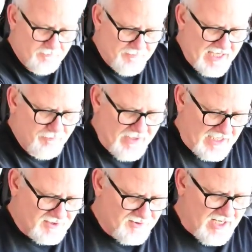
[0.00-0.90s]

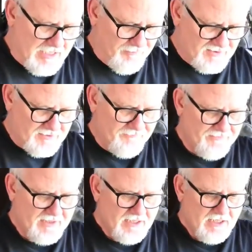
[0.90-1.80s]
backpack straps,
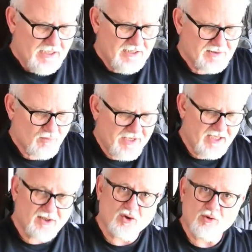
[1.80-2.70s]
is where
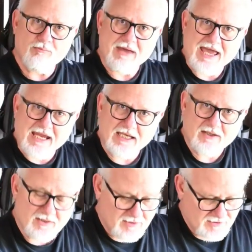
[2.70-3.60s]
your
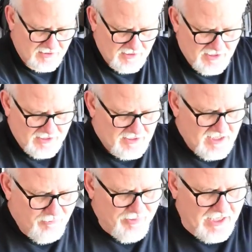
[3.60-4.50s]
main
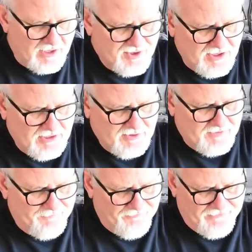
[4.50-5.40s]
gear pouch is,
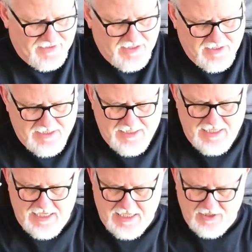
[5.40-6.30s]

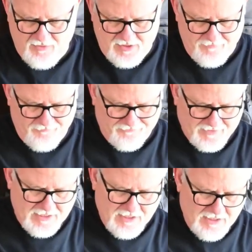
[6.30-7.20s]
and
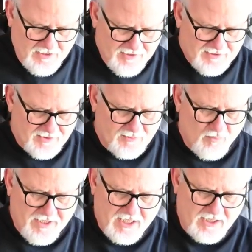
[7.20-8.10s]
this is
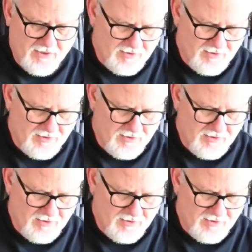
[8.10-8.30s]
where